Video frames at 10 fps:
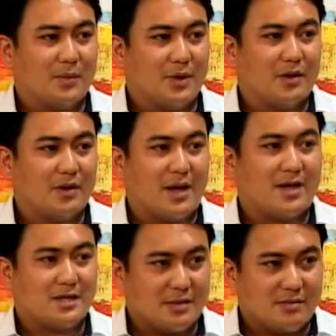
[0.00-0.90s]

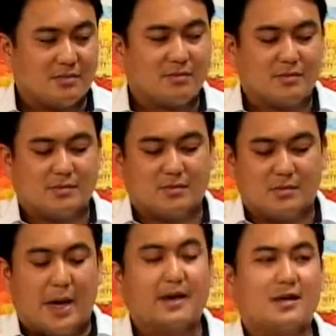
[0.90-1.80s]
recognized
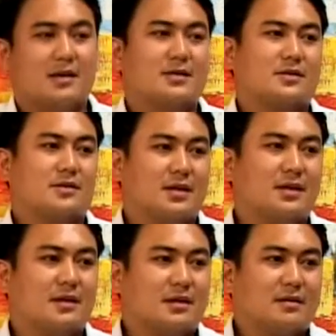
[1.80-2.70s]
ID. So I
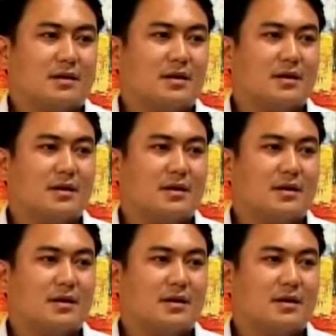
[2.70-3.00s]
think... Uh,